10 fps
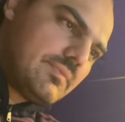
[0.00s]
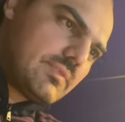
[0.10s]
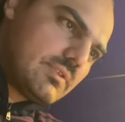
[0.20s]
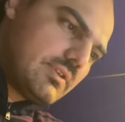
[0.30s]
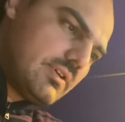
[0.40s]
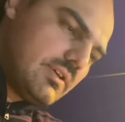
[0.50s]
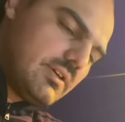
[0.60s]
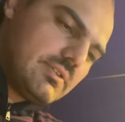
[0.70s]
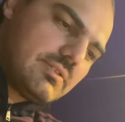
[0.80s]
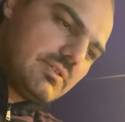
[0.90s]
da
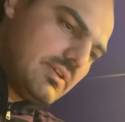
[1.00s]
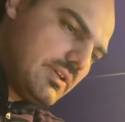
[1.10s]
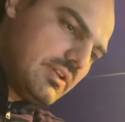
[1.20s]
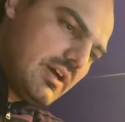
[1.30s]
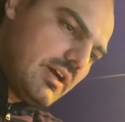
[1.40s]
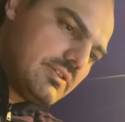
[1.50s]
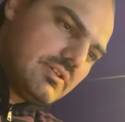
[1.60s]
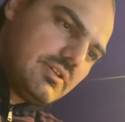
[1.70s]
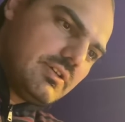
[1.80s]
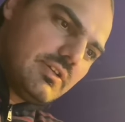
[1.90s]
di da
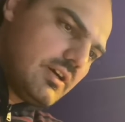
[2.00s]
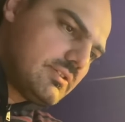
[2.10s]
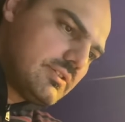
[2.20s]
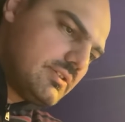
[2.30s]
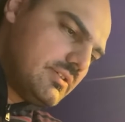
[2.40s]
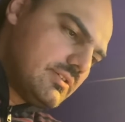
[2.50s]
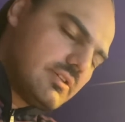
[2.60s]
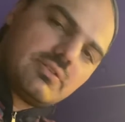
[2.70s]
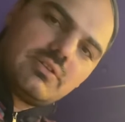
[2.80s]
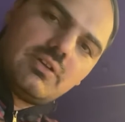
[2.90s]
di da di da
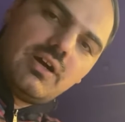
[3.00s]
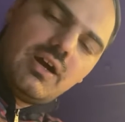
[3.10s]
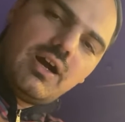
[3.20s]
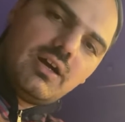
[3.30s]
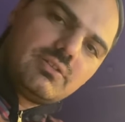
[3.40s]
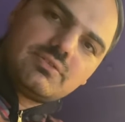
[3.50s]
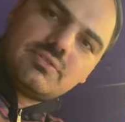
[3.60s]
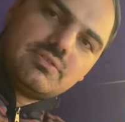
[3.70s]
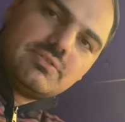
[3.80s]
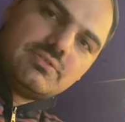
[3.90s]
da
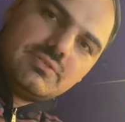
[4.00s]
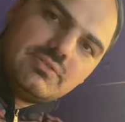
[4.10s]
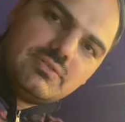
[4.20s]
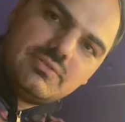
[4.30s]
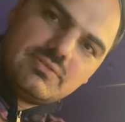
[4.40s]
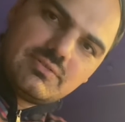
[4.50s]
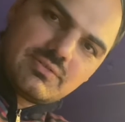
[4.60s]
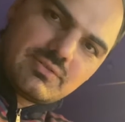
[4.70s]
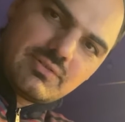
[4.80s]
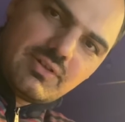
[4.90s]
di di
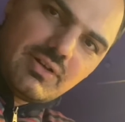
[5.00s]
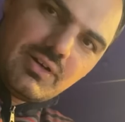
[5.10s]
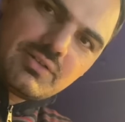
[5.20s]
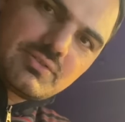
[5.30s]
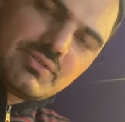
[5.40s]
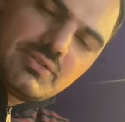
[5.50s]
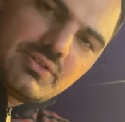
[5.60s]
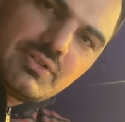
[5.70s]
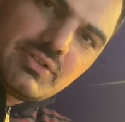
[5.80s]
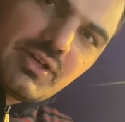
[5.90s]
da
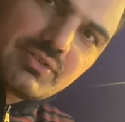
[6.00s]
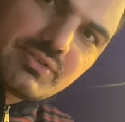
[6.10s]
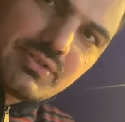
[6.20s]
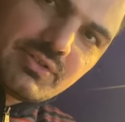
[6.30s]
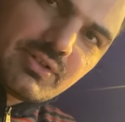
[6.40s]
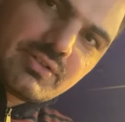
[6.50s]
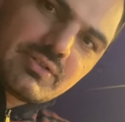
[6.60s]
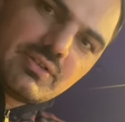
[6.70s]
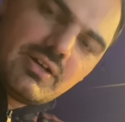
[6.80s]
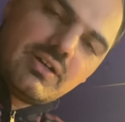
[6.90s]
di da di da
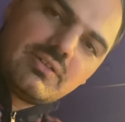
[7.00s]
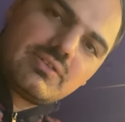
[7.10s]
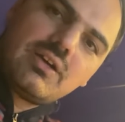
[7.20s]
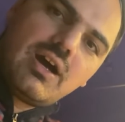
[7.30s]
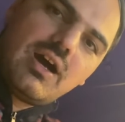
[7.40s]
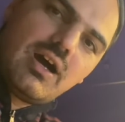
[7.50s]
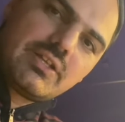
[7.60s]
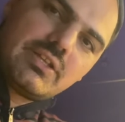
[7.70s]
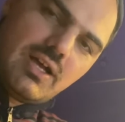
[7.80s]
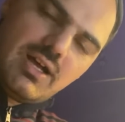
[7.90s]
da
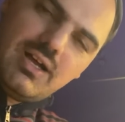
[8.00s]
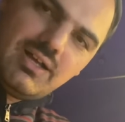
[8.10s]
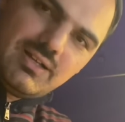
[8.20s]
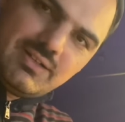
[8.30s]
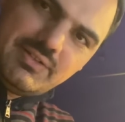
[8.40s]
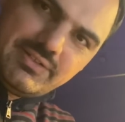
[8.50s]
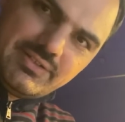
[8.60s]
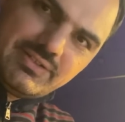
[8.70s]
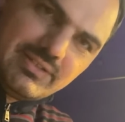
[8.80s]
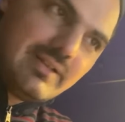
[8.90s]
di da
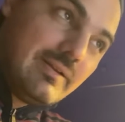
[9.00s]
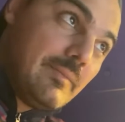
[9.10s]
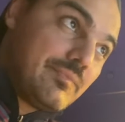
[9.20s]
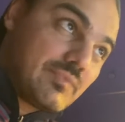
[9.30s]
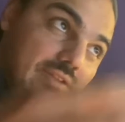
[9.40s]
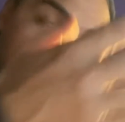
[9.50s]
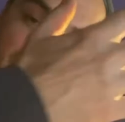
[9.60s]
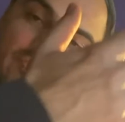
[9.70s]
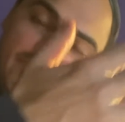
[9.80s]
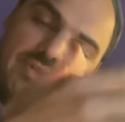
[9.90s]
di.
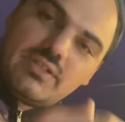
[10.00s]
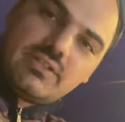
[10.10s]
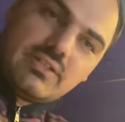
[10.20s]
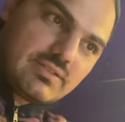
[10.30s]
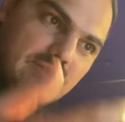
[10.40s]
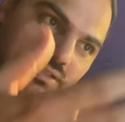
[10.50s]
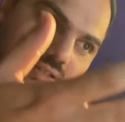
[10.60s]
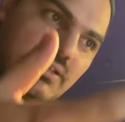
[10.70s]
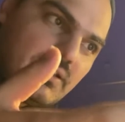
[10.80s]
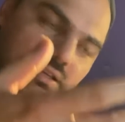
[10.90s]
That you read this
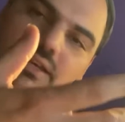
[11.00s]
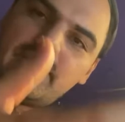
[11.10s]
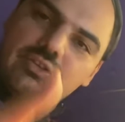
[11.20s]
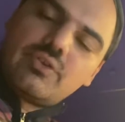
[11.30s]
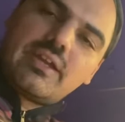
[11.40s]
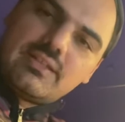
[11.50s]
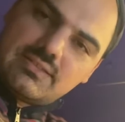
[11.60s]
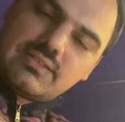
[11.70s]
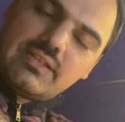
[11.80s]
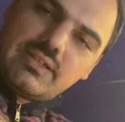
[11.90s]
and you can
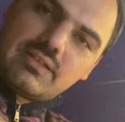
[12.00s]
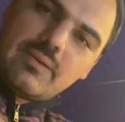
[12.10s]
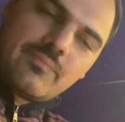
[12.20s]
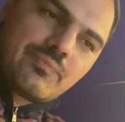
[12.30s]
sing.